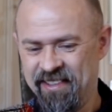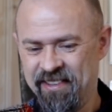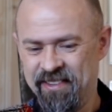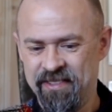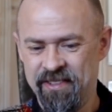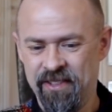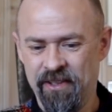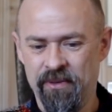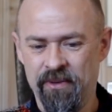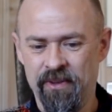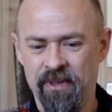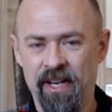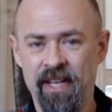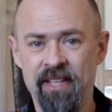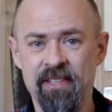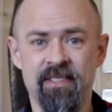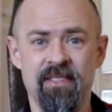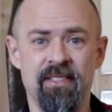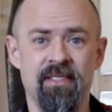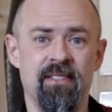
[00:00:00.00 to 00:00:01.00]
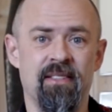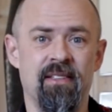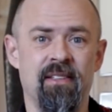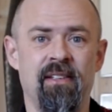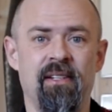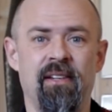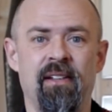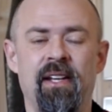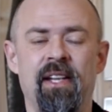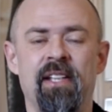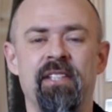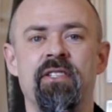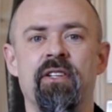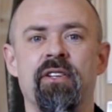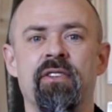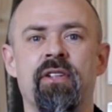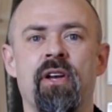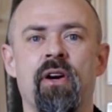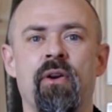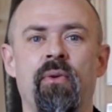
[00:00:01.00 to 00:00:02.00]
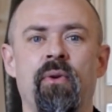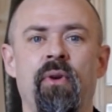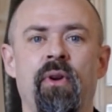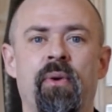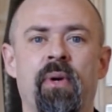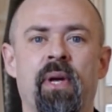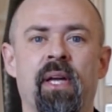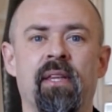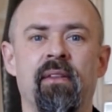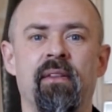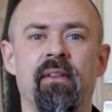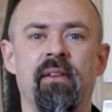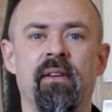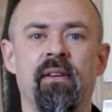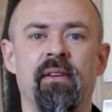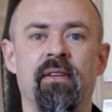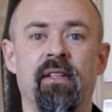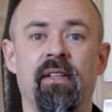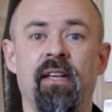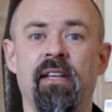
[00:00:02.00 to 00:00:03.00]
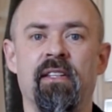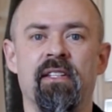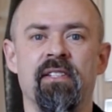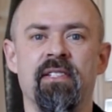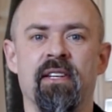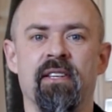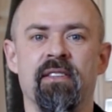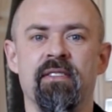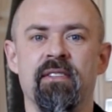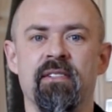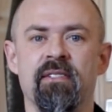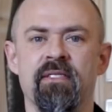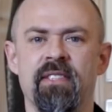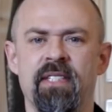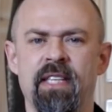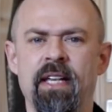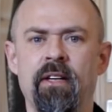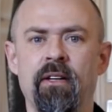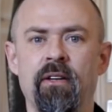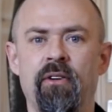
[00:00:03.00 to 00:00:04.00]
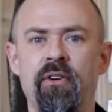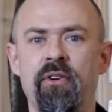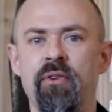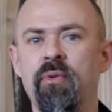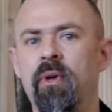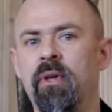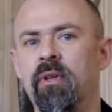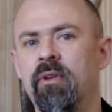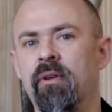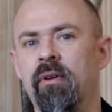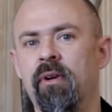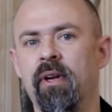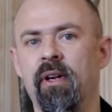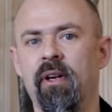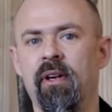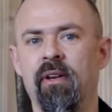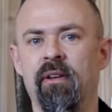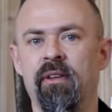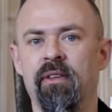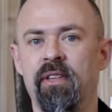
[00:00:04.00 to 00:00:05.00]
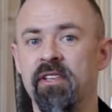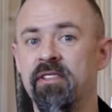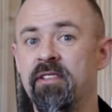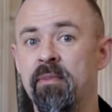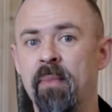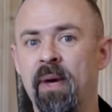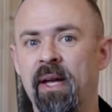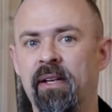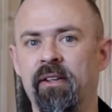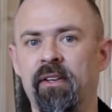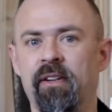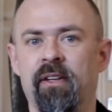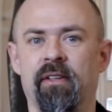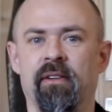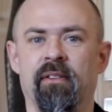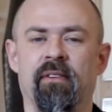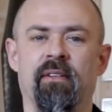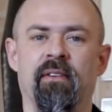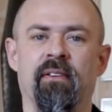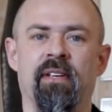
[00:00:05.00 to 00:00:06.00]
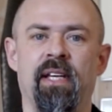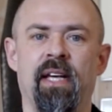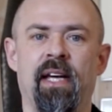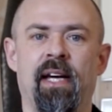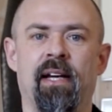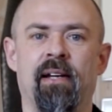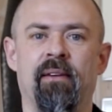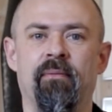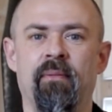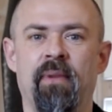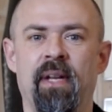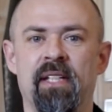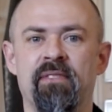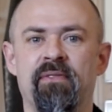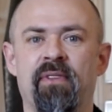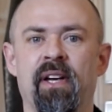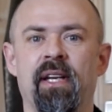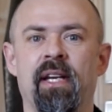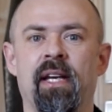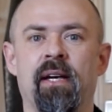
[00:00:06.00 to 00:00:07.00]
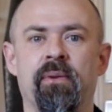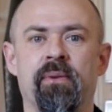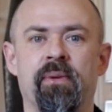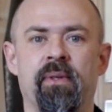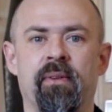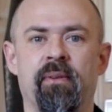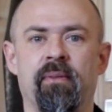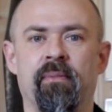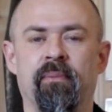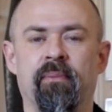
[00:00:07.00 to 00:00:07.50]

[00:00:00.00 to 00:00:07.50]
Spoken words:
So let's just go look at the data sets. Single or dual coil, does it matter? Yeah, let's find out.